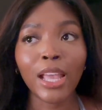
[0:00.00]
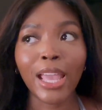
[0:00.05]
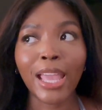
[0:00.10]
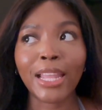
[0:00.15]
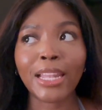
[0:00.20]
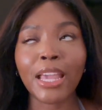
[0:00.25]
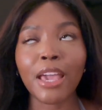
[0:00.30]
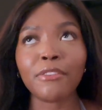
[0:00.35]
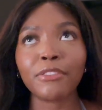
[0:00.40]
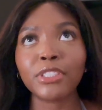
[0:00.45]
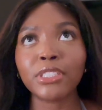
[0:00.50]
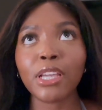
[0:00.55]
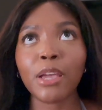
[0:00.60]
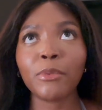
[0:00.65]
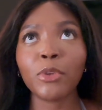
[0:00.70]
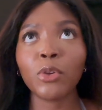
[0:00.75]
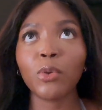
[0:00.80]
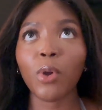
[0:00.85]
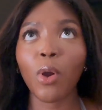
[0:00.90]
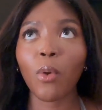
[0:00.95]
and every time
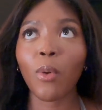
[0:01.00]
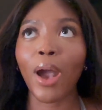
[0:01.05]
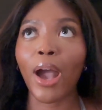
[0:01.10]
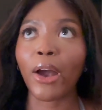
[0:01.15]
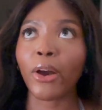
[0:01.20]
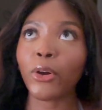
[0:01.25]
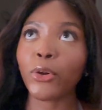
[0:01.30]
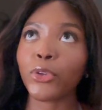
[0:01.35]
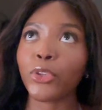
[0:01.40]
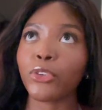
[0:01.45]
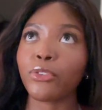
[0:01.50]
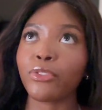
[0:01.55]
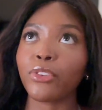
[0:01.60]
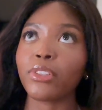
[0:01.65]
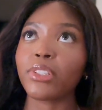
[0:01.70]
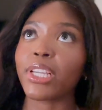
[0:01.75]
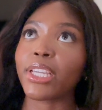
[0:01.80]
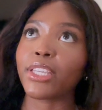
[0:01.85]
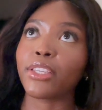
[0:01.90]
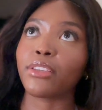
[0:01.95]
you go out, you
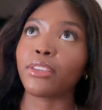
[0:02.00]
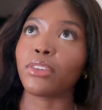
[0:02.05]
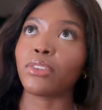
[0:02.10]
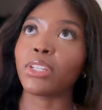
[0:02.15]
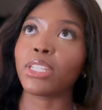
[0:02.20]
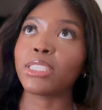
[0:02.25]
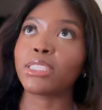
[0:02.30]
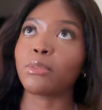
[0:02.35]
feel like you need